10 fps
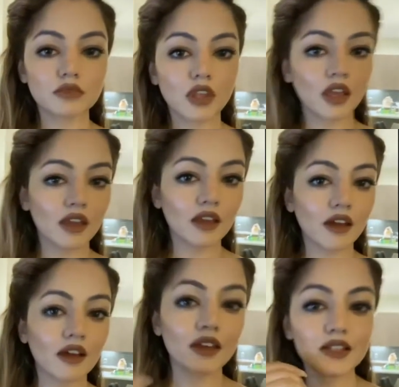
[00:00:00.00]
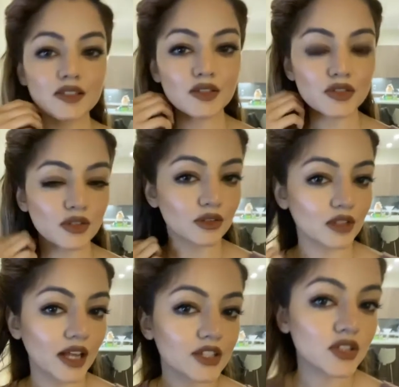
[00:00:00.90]
Hey guys, so the
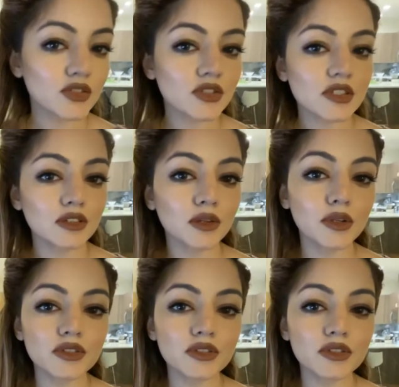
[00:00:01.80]
lashes are still going